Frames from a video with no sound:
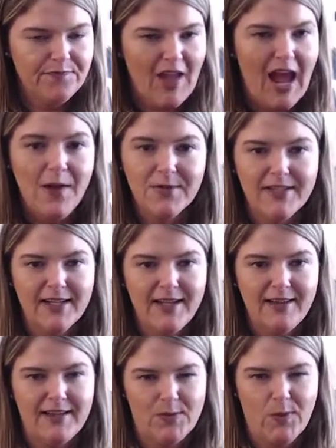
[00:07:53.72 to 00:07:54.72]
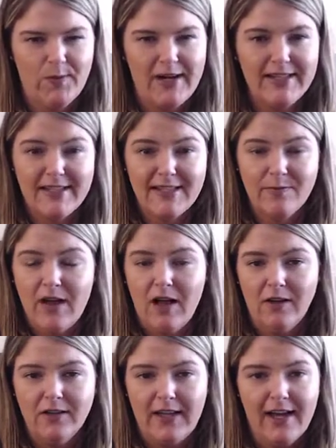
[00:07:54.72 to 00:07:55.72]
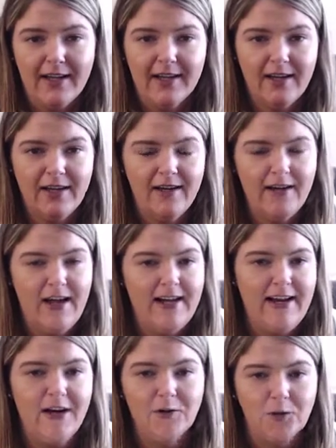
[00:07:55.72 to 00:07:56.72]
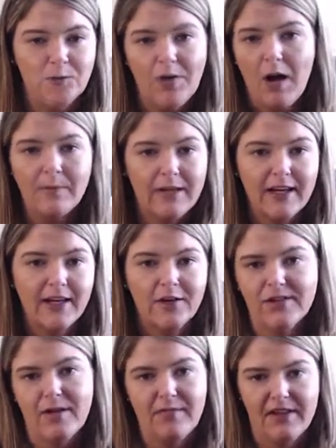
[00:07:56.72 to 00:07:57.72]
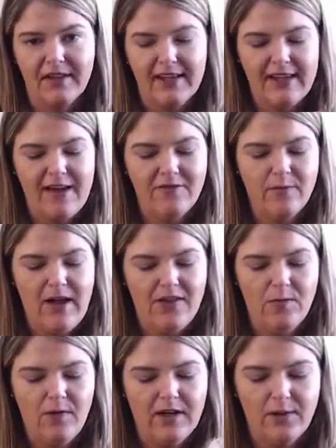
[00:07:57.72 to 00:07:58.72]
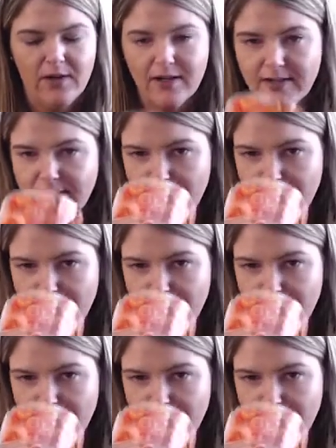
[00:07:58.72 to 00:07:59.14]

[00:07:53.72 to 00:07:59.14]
I was thinking this one might smell like an heirloom pumpkin or something like that from Bath & Body Works.